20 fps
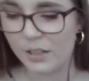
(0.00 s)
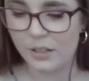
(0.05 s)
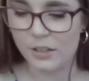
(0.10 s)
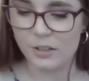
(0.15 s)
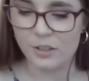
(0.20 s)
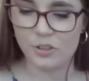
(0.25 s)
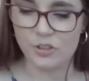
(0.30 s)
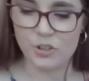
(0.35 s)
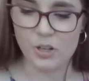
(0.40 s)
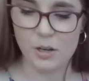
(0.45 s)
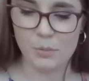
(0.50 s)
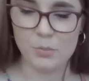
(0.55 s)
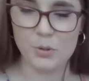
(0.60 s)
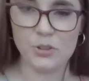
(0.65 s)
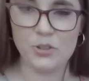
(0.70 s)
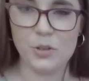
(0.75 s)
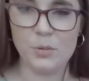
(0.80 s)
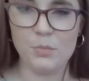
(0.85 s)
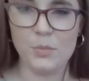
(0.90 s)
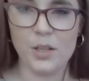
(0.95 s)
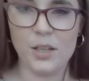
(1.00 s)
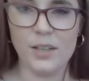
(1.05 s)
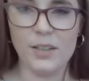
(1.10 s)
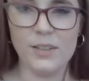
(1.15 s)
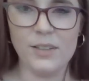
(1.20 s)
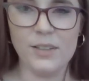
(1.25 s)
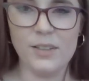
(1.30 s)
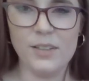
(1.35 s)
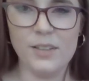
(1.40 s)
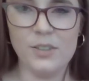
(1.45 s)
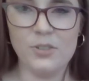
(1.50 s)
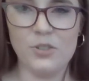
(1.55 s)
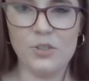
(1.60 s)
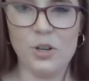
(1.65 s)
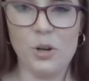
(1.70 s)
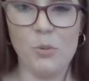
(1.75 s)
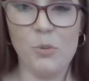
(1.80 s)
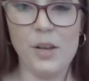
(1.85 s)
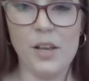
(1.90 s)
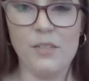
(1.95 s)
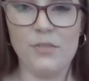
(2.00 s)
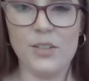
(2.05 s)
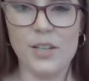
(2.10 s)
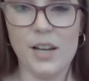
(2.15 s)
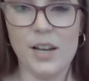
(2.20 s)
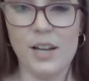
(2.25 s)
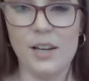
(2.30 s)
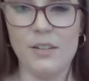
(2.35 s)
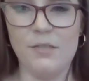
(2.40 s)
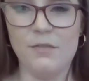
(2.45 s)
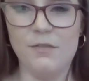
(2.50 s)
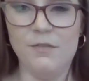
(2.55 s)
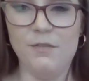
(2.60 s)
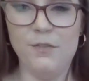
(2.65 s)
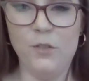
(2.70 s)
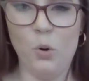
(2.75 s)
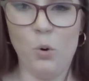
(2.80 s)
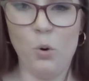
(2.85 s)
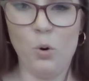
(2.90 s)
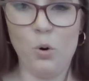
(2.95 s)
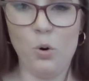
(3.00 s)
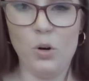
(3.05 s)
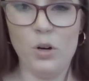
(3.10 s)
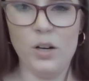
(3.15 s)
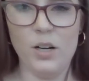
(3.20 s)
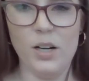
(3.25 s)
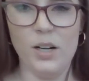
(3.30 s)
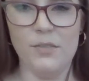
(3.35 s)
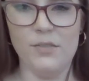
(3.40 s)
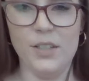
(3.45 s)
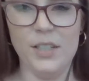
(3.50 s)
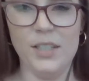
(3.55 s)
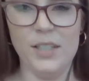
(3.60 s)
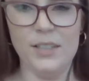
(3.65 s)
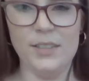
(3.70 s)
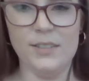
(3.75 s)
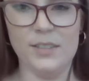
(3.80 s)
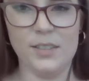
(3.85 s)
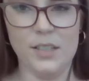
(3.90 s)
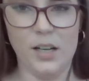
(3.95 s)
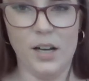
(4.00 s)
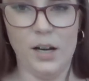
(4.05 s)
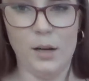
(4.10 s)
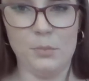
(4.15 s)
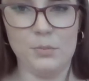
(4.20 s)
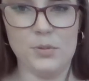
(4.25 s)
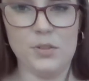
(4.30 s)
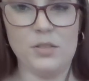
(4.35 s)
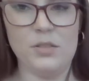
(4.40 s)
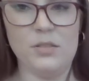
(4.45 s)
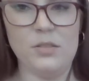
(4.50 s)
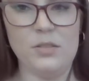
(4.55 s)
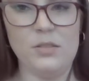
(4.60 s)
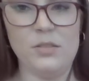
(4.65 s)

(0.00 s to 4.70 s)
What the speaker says: in each cup or something. So now we have to add 4 of these cups.